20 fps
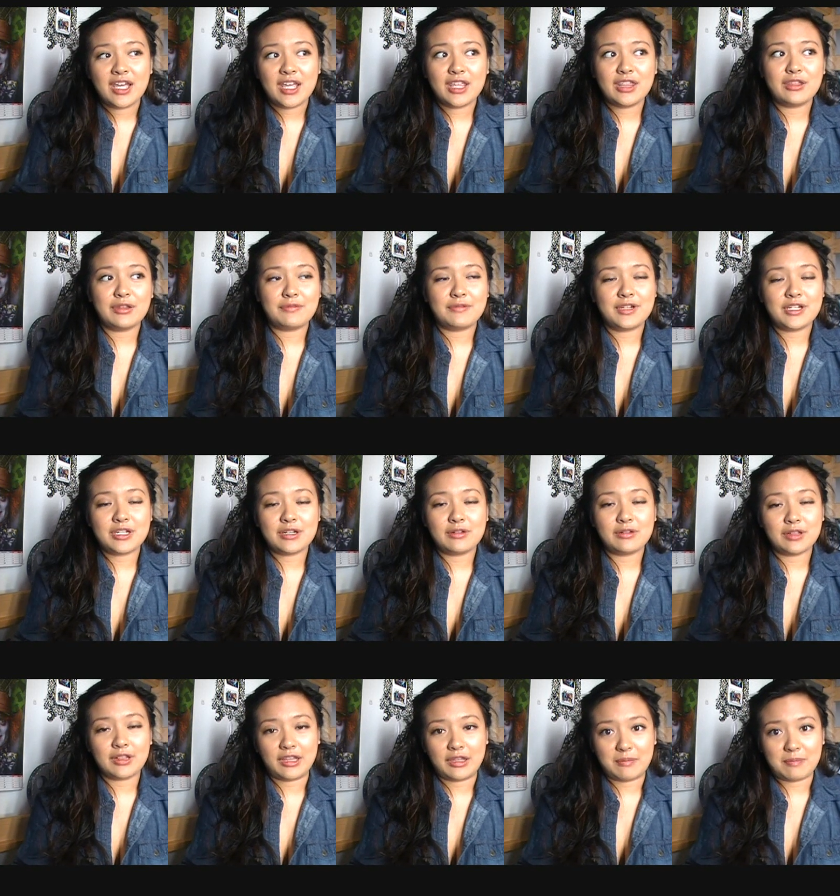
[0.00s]
in the
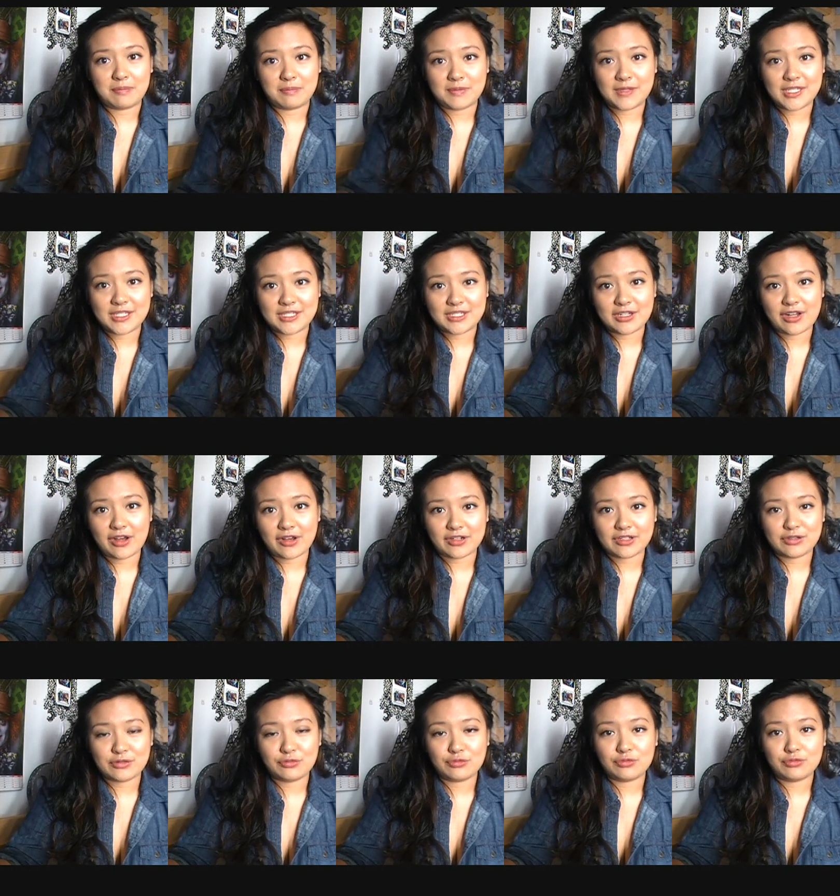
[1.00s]
original clip, Beast
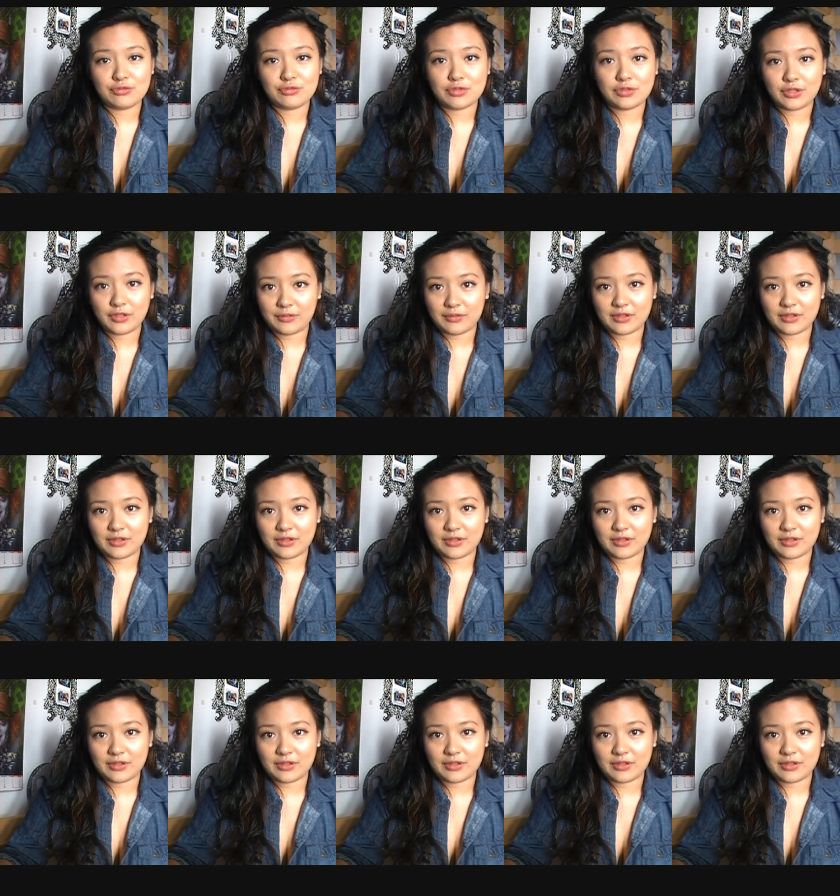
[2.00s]
talks really,